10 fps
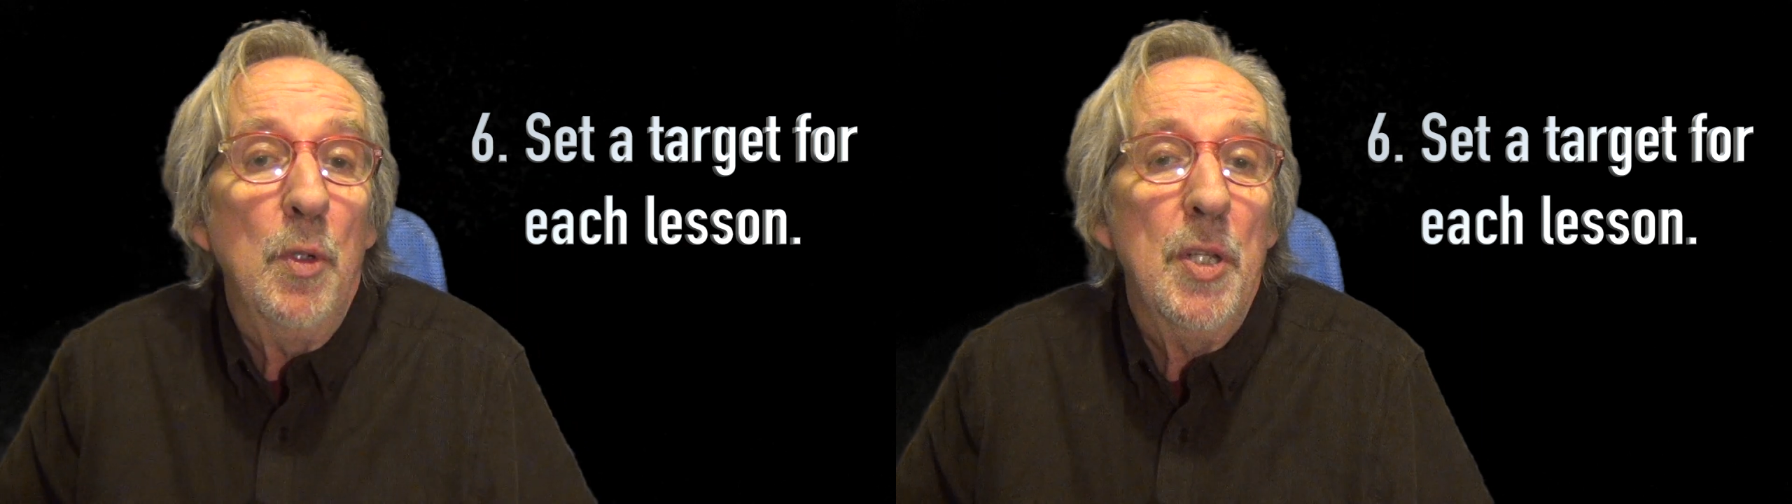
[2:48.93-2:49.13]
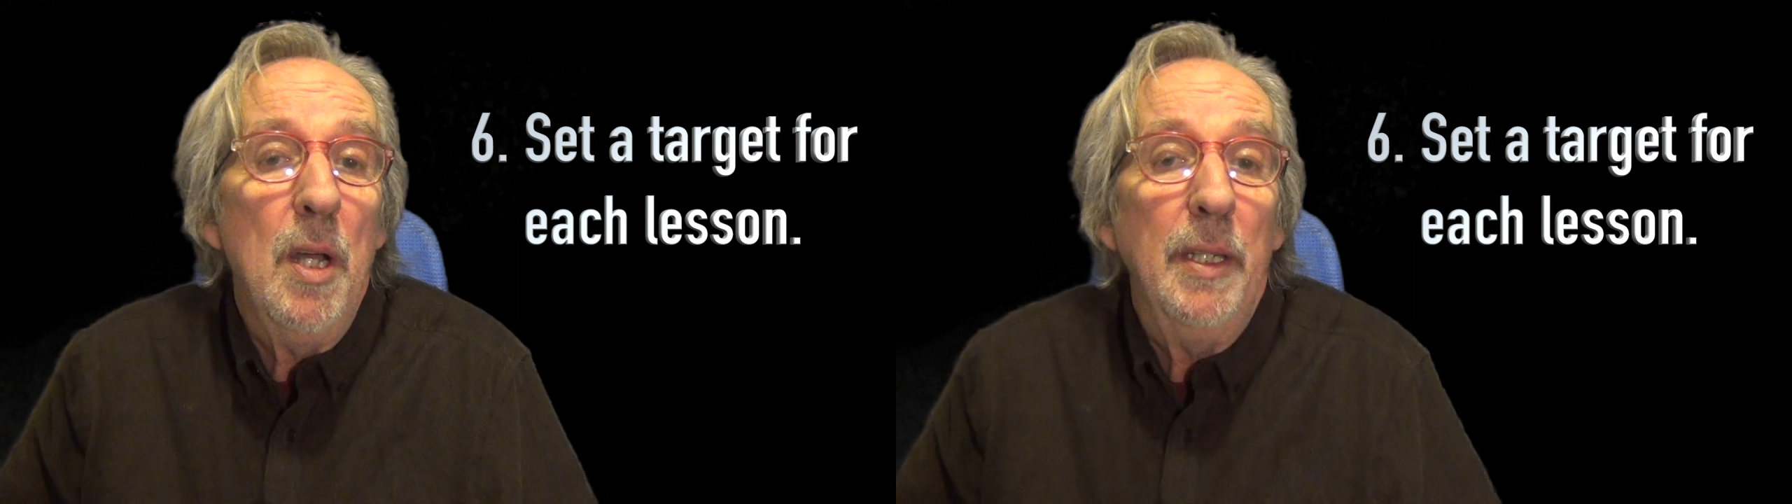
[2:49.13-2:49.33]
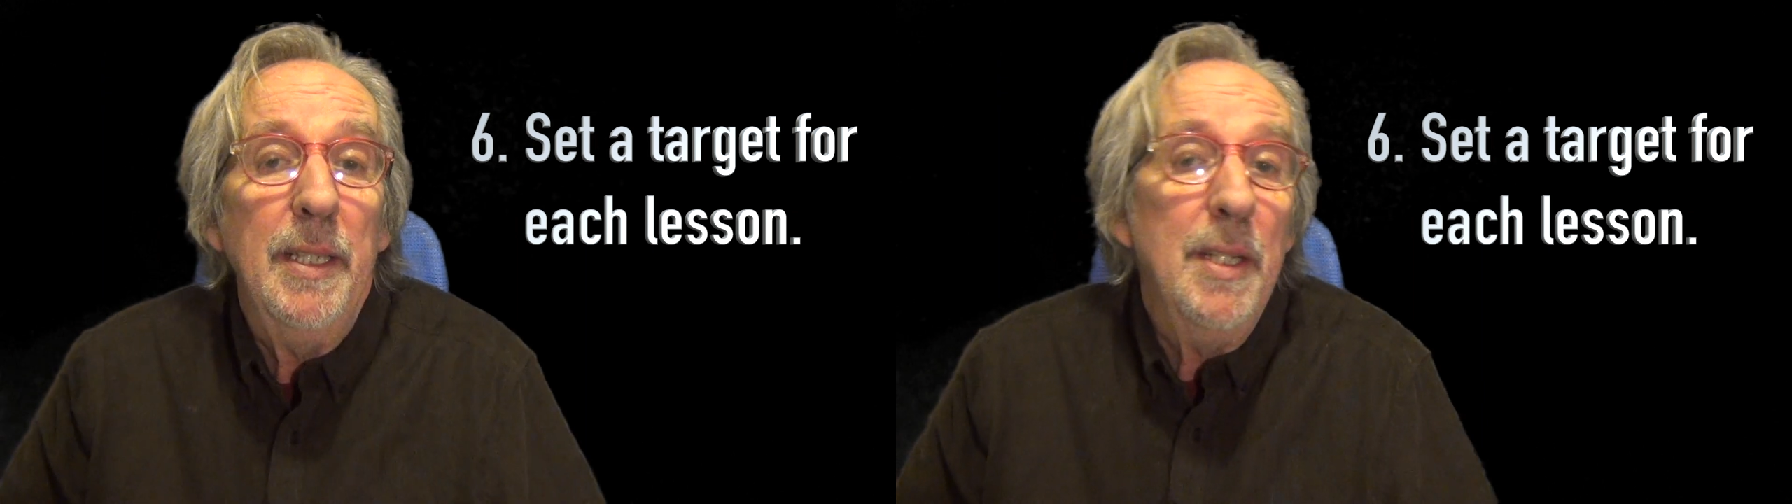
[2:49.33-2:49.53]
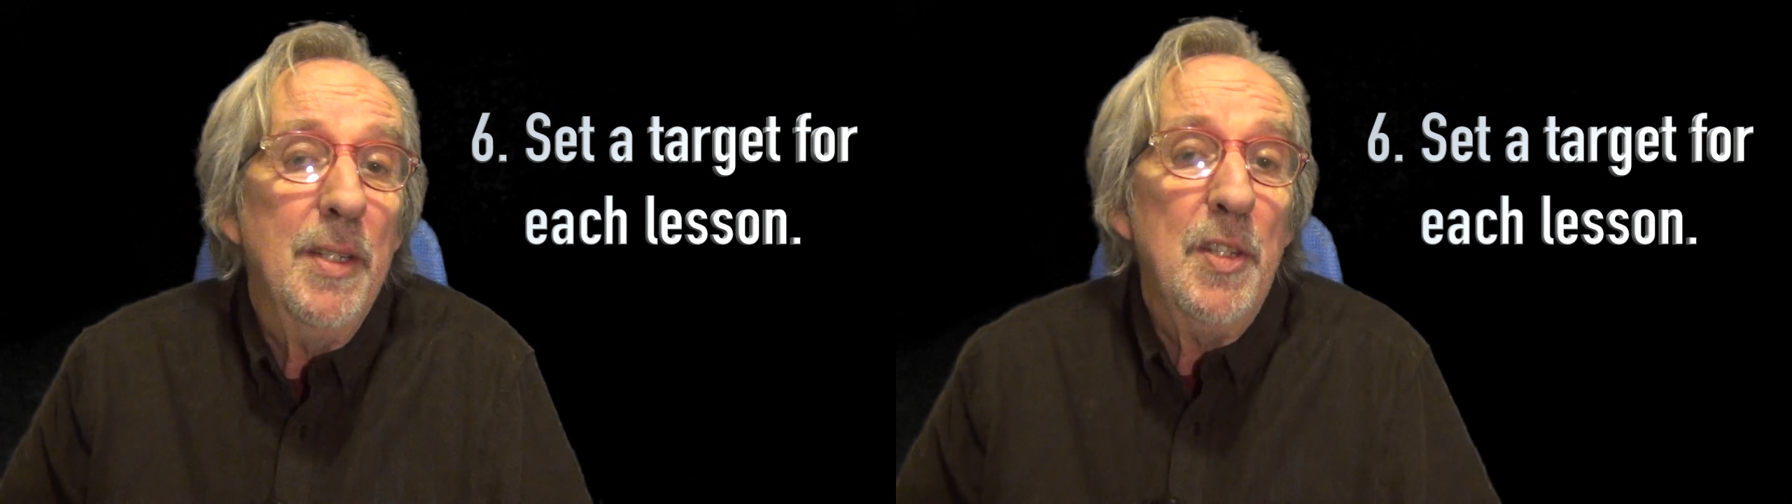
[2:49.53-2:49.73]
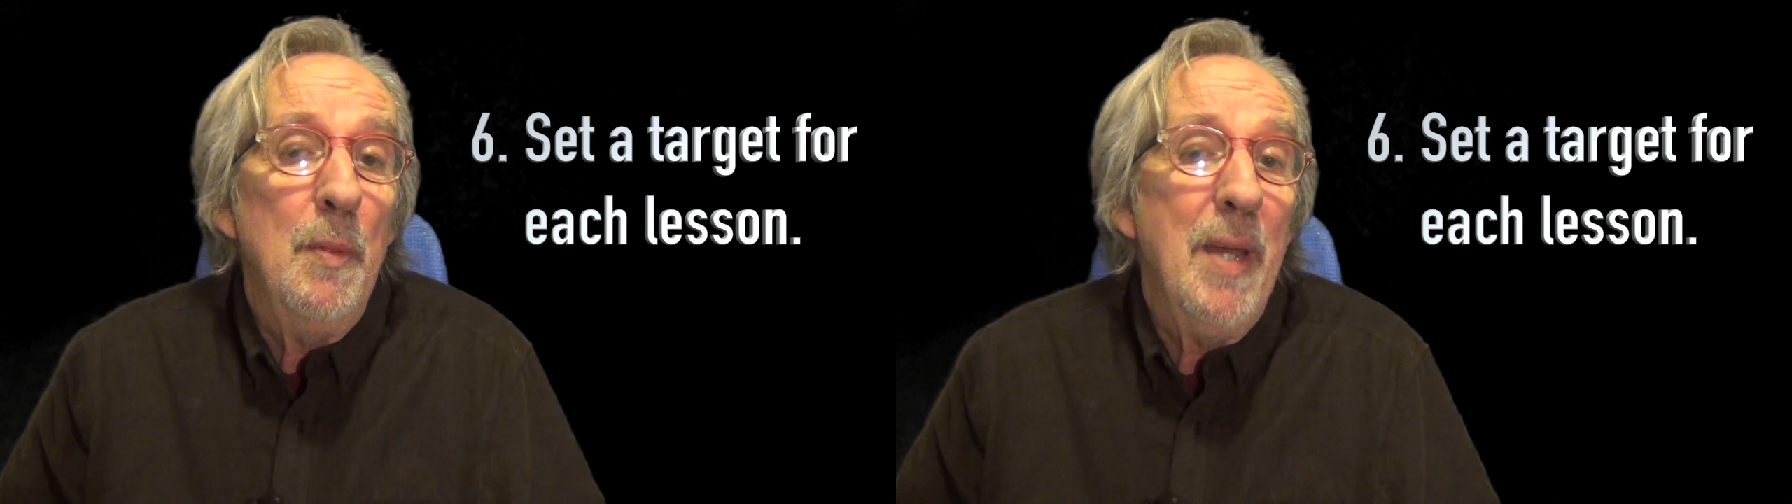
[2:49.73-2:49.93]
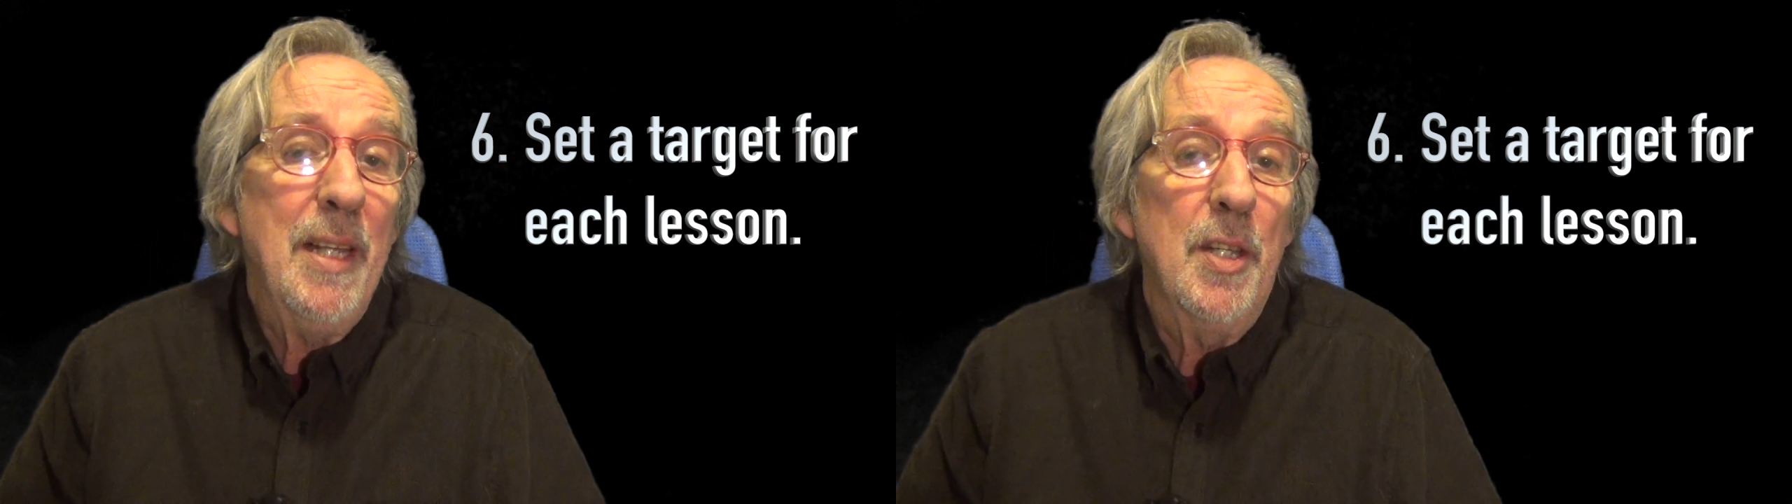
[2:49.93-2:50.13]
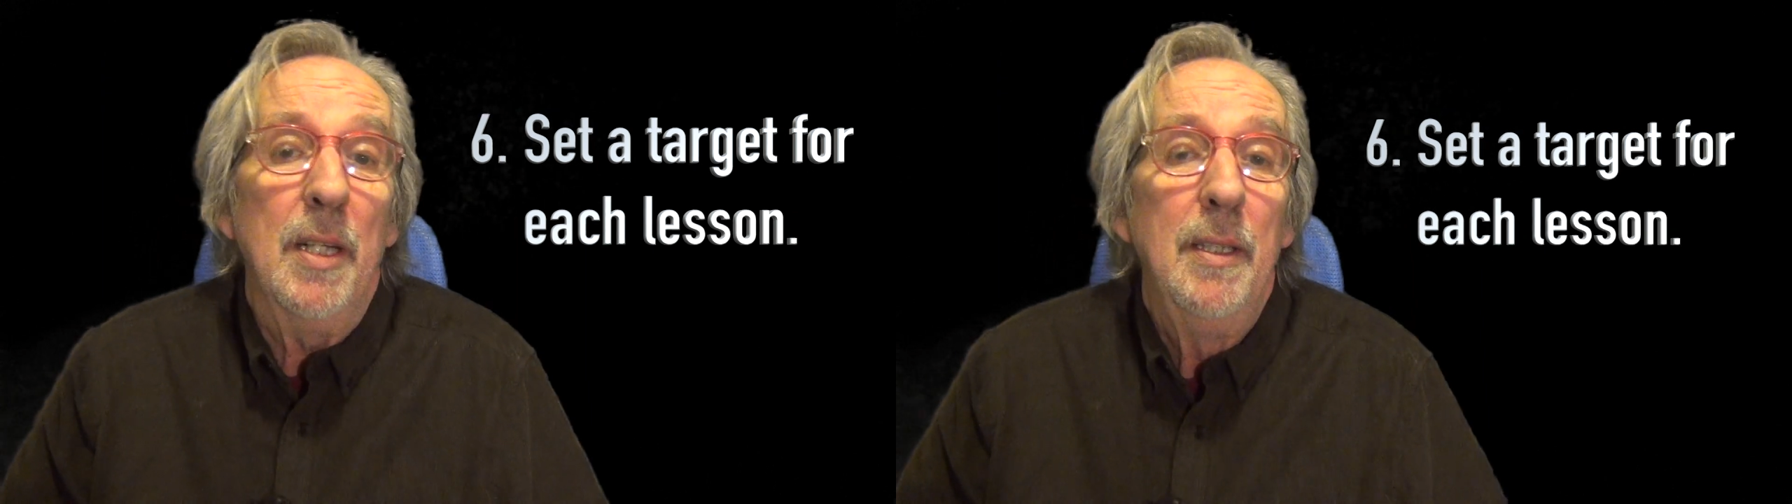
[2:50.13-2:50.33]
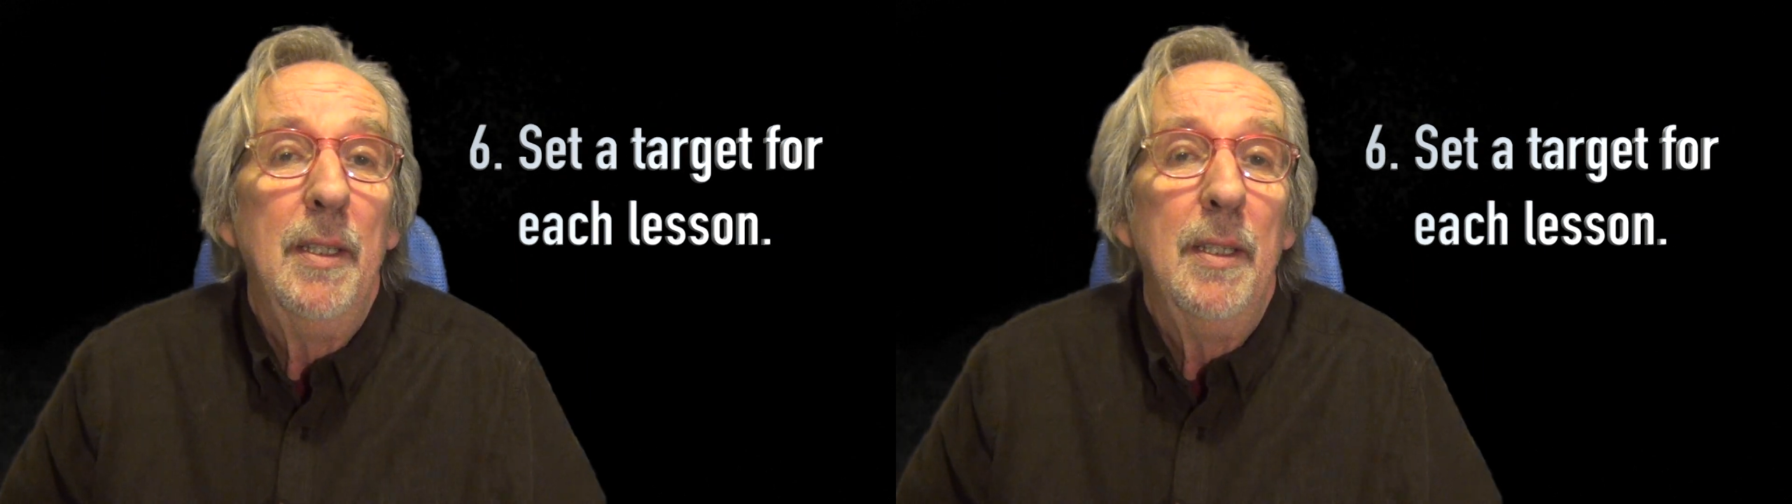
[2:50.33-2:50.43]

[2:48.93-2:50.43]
target, it doesn't matter.